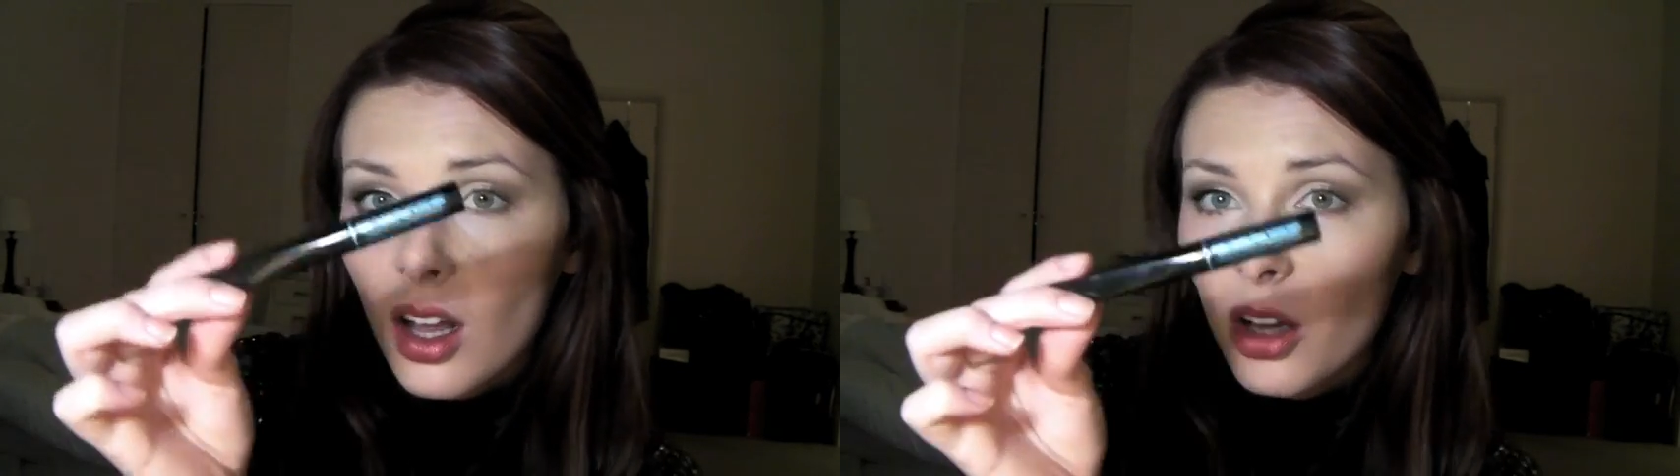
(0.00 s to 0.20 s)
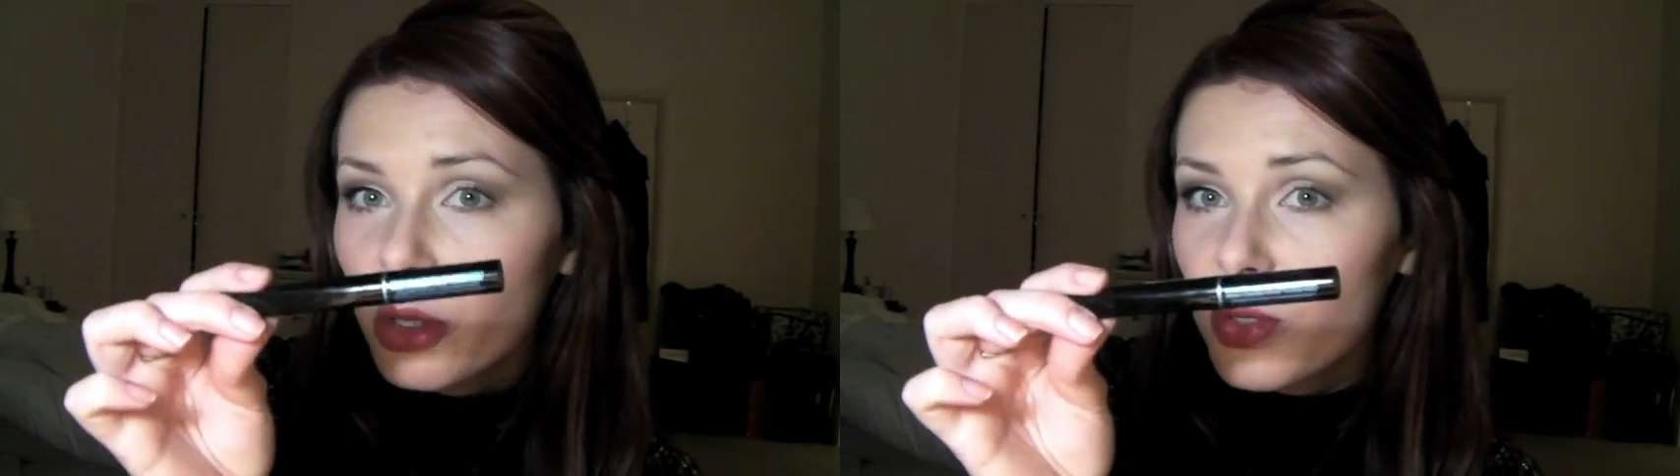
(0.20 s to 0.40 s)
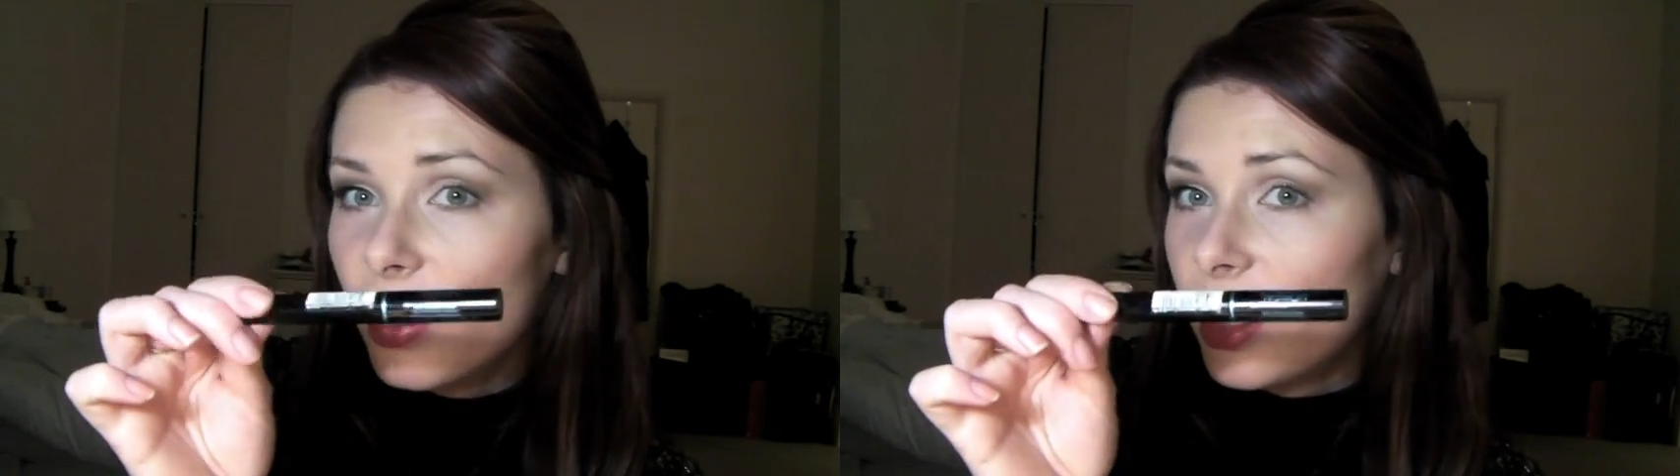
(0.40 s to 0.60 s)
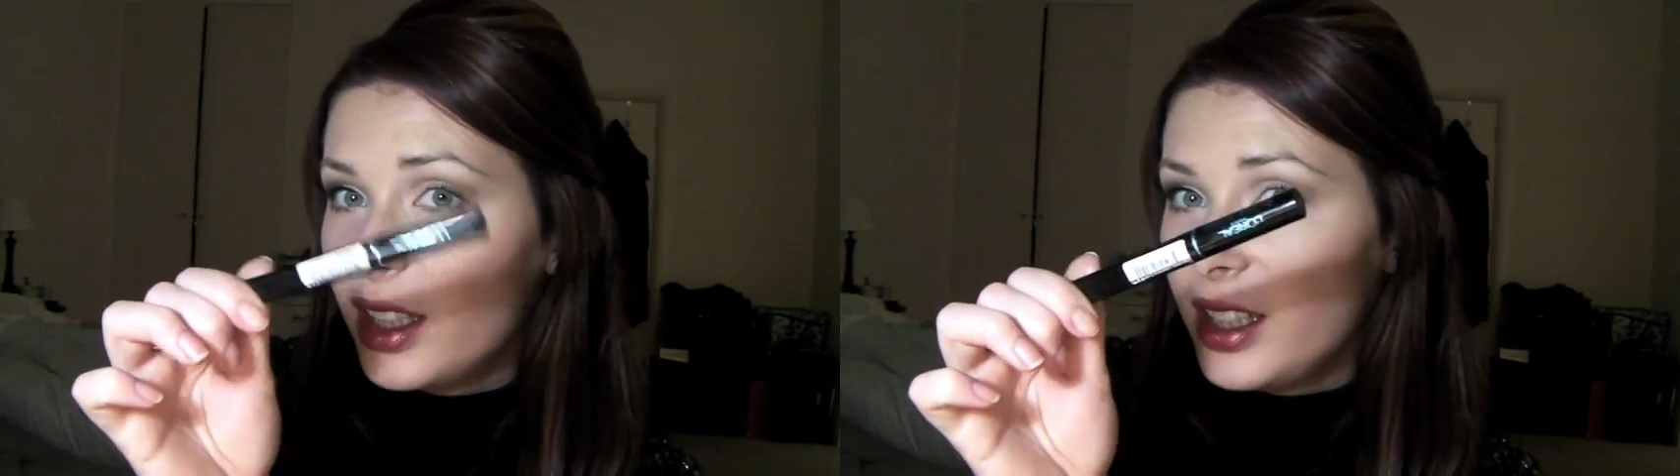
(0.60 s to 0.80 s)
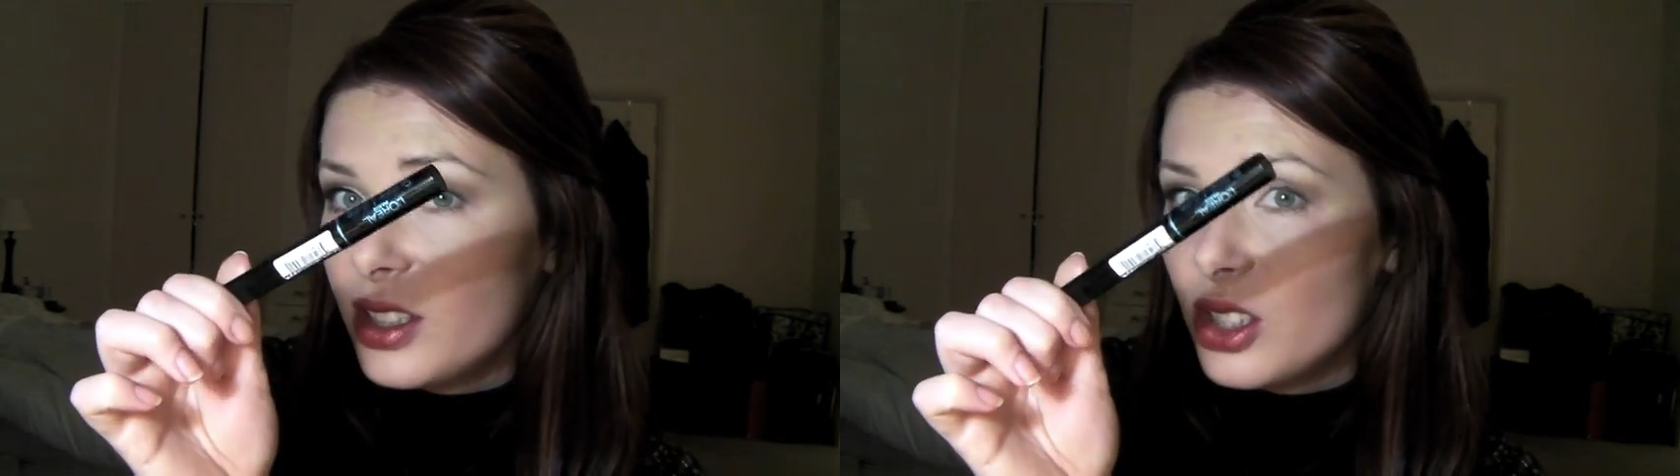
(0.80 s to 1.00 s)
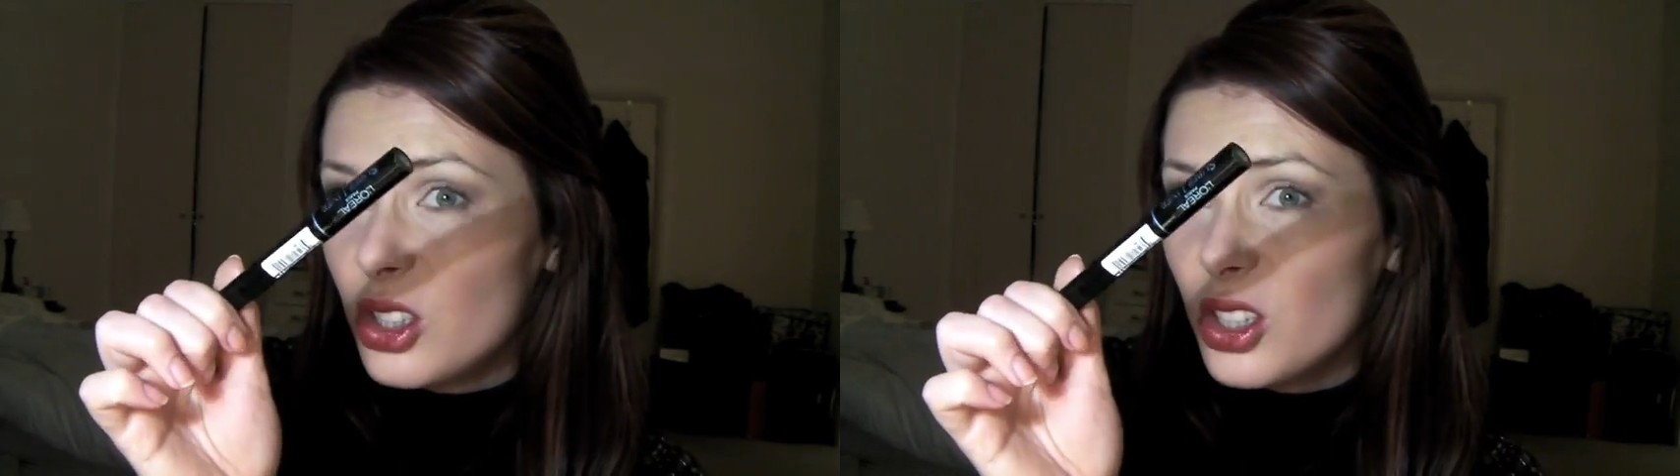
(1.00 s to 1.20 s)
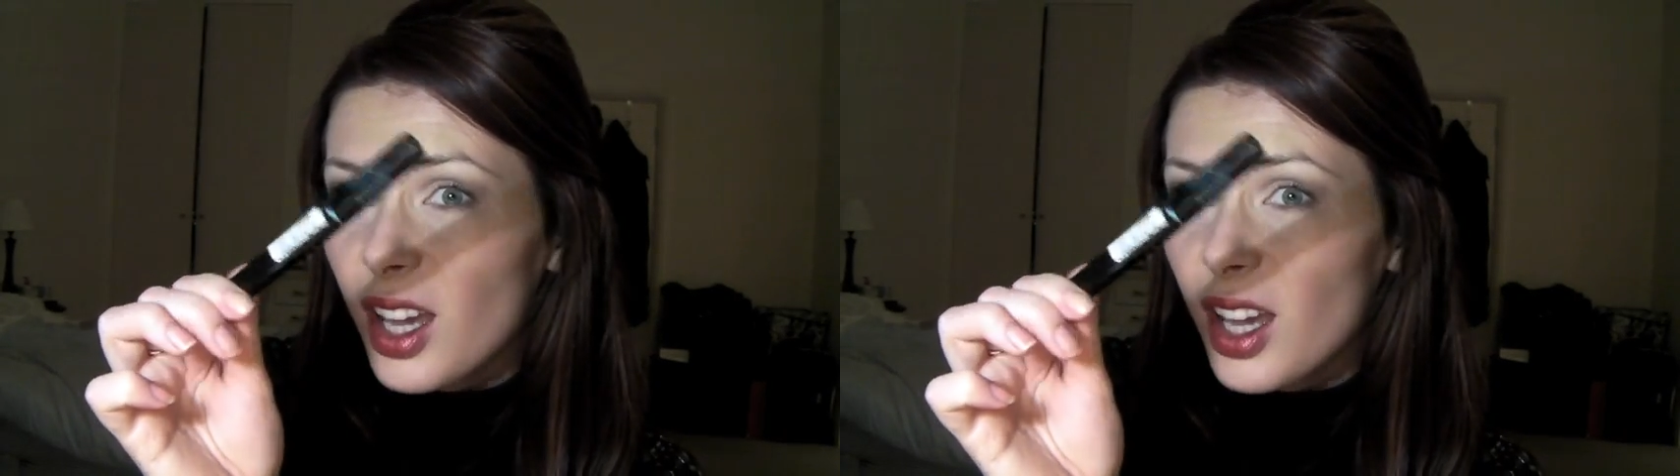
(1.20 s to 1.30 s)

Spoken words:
I always find it easier just to